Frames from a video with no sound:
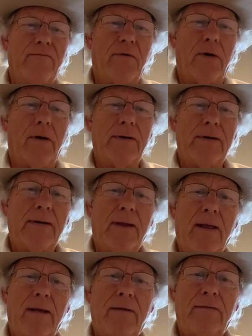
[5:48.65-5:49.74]
fall in
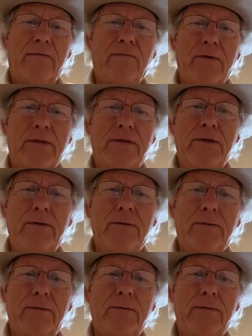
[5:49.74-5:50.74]
love with you,